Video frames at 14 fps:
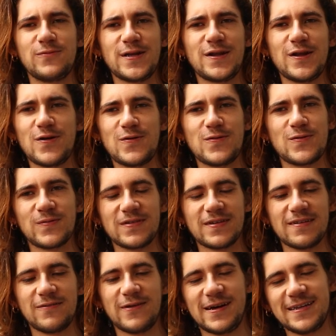window
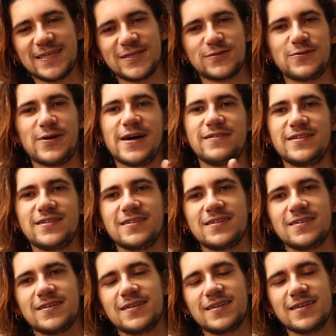while he's driving.
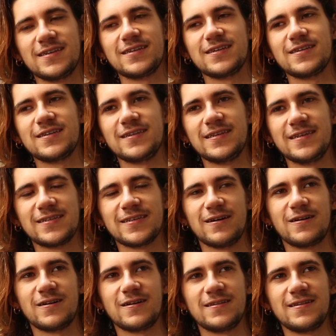This
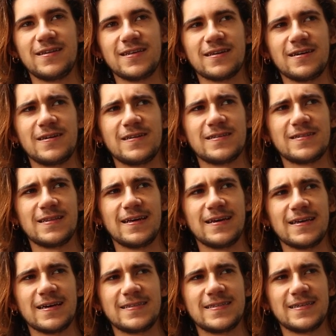is
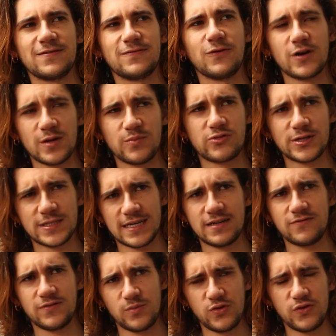like, I think, 40%
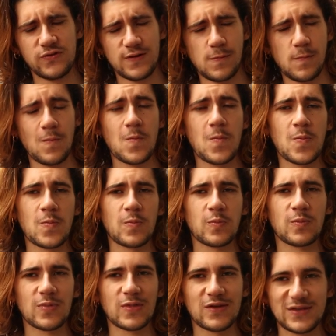of the movie.
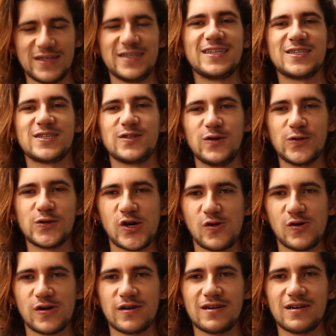It's no
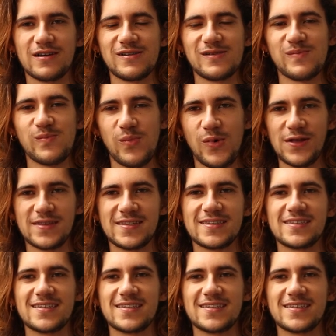joke, but